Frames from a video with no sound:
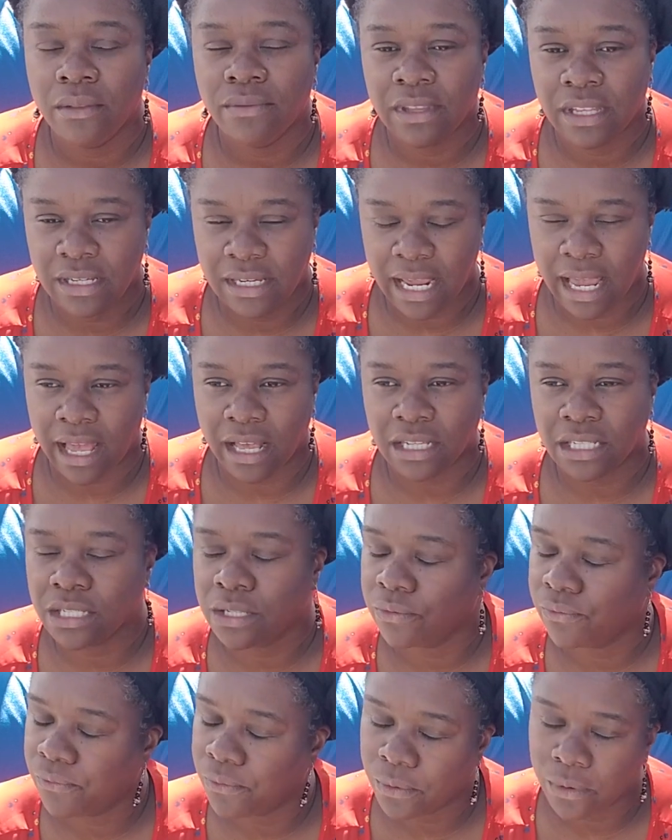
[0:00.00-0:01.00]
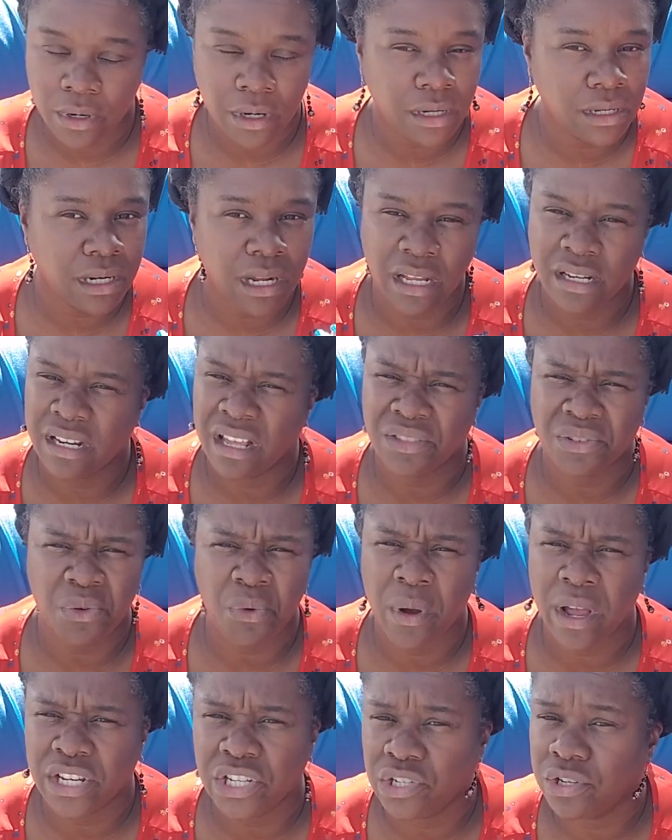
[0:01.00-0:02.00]
the desk for another
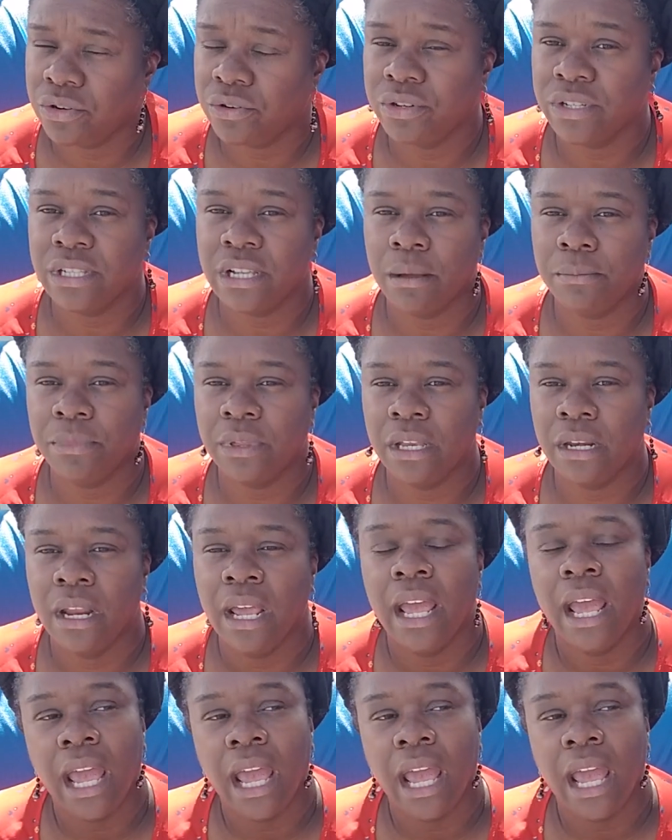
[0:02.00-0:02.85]
question or something,